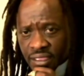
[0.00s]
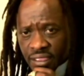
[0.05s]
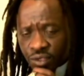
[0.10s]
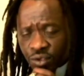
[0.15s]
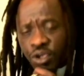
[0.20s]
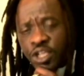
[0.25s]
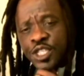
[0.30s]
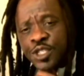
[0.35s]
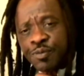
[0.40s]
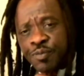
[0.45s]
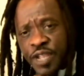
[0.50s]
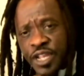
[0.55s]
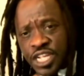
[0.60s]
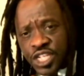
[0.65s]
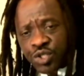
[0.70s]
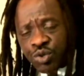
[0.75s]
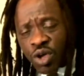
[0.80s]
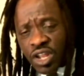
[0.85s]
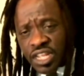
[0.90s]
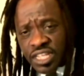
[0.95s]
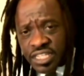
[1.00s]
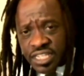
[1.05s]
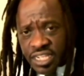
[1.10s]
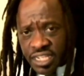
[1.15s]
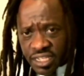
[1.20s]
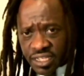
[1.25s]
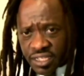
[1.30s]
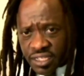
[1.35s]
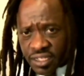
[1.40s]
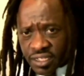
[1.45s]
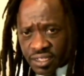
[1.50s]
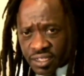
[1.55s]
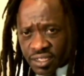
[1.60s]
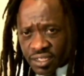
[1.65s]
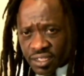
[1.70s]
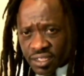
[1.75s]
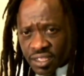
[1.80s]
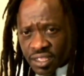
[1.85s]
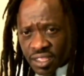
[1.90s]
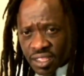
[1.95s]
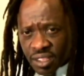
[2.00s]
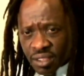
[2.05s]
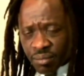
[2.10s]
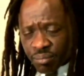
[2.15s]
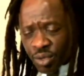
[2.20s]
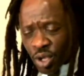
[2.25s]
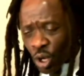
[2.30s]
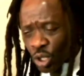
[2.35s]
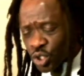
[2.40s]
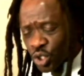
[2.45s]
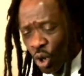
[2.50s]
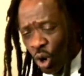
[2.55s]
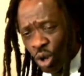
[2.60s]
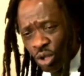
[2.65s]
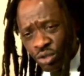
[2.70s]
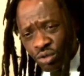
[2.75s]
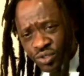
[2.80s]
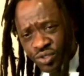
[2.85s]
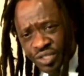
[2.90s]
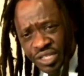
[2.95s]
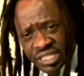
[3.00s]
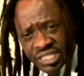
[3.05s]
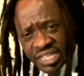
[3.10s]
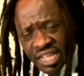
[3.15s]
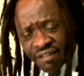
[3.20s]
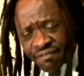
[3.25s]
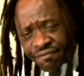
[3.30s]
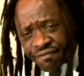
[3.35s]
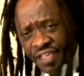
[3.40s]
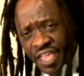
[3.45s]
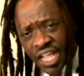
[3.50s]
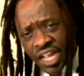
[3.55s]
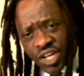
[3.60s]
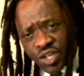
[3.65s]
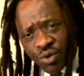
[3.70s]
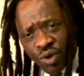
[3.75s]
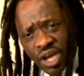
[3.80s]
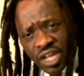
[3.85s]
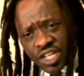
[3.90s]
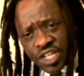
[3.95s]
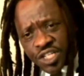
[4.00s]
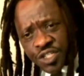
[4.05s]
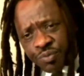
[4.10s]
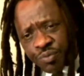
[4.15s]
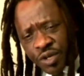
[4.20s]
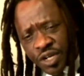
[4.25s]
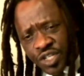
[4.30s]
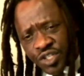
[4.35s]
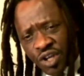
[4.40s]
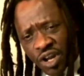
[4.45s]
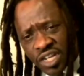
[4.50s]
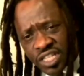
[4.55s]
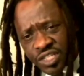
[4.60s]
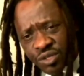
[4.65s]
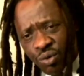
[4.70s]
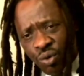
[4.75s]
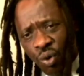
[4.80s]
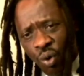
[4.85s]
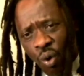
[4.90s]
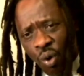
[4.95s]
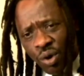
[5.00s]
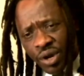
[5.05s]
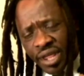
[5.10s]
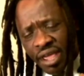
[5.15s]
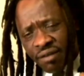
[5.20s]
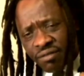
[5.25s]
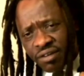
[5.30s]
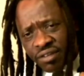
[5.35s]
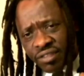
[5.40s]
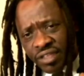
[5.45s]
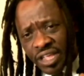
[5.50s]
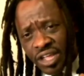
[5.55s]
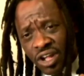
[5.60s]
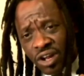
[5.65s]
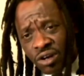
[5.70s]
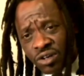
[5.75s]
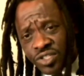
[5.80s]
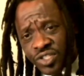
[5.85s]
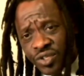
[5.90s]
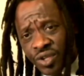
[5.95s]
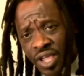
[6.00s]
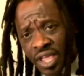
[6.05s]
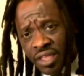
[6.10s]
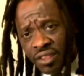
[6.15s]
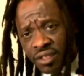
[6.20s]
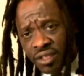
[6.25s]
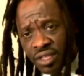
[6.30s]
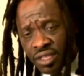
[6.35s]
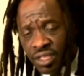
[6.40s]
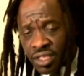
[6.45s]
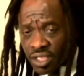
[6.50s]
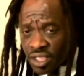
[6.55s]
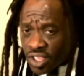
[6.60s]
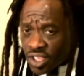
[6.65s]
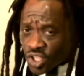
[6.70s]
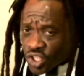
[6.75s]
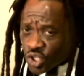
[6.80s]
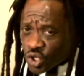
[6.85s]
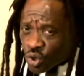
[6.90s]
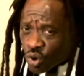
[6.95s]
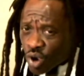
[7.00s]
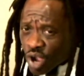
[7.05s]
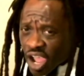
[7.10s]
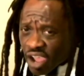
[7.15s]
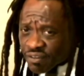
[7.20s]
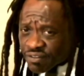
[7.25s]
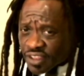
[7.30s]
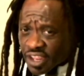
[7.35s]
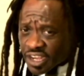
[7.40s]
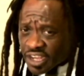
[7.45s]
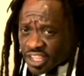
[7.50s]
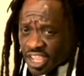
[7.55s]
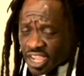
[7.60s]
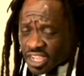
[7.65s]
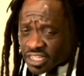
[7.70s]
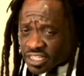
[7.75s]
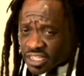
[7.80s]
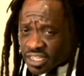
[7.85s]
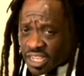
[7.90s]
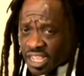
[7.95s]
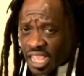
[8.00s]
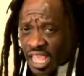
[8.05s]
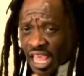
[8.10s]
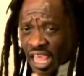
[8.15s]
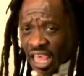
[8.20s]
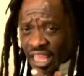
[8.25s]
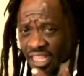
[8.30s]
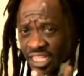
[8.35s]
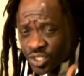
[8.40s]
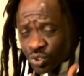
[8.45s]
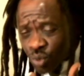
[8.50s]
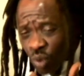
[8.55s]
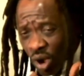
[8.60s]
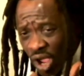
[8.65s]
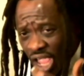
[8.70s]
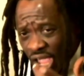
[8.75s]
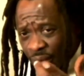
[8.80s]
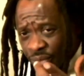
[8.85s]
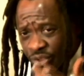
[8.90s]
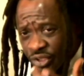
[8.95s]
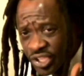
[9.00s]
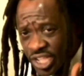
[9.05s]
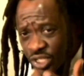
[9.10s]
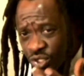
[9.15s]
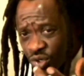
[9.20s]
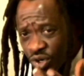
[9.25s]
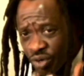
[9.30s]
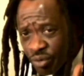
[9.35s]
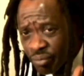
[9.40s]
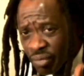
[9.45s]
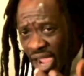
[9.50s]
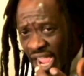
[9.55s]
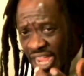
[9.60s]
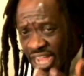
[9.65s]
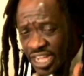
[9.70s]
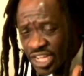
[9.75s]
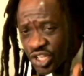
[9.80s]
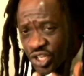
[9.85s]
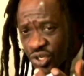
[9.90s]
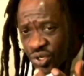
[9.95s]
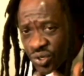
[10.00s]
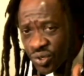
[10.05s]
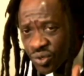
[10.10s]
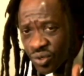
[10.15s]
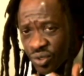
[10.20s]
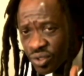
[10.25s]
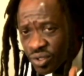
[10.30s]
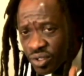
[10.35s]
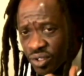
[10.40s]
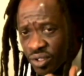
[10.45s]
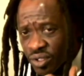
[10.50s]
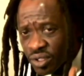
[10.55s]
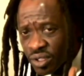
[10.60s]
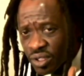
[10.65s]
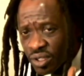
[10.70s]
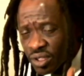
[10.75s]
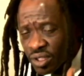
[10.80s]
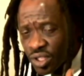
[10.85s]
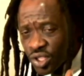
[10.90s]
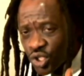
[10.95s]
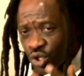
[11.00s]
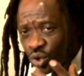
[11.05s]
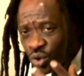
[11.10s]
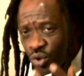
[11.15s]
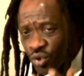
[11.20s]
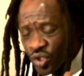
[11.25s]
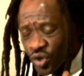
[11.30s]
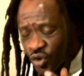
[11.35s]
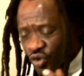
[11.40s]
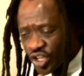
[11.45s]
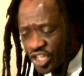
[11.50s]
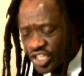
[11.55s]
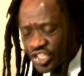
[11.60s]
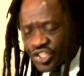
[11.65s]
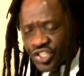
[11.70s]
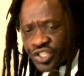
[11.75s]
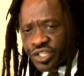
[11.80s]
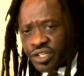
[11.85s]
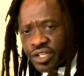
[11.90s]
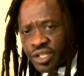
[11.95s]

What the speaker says: Your spirituality. Because all those things can fail you, and your spirituality will hold everything else together. You don't have that yet. And that's why I'm here to remind you. You, the rich,